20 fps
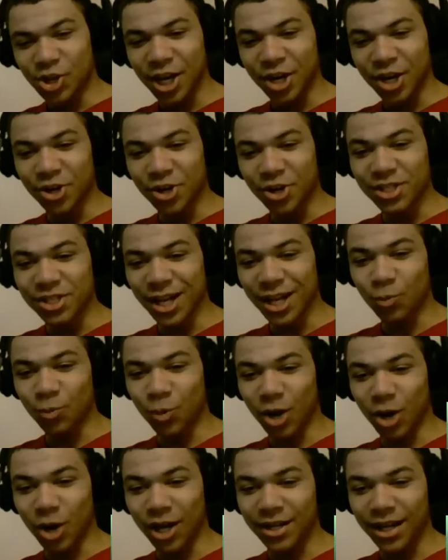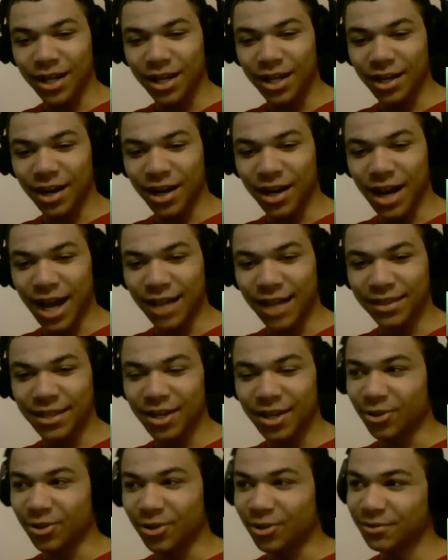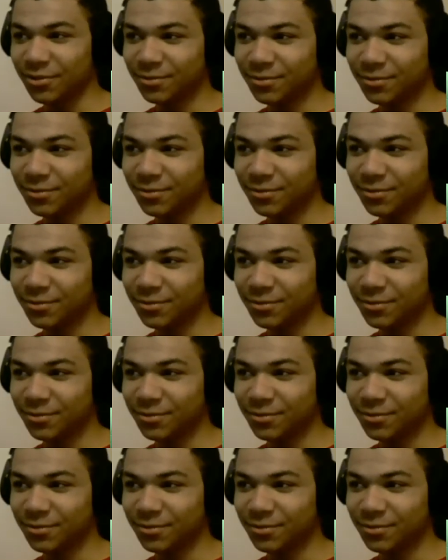can understand one and not the other.